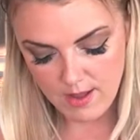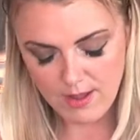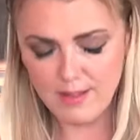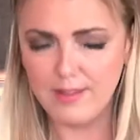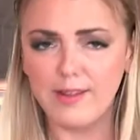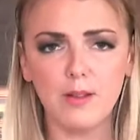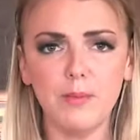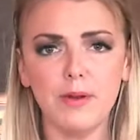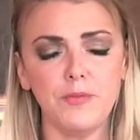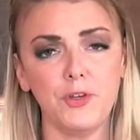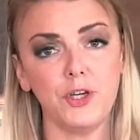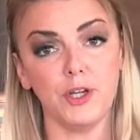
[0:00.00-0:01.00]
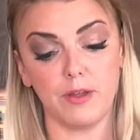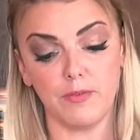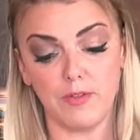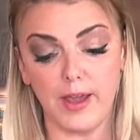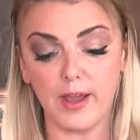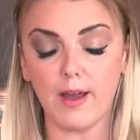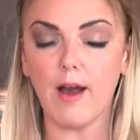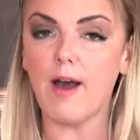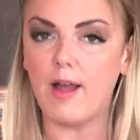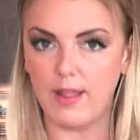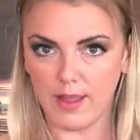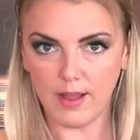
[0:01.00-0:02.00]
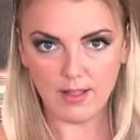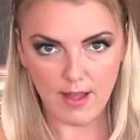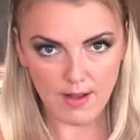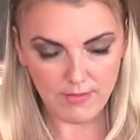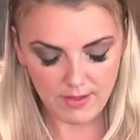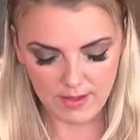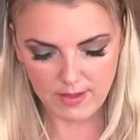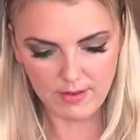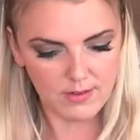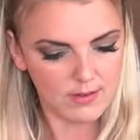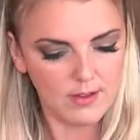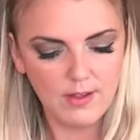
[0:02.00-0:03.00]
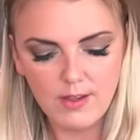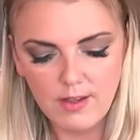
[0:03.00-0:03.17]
A little bit of chili flake. I like a lot of heat.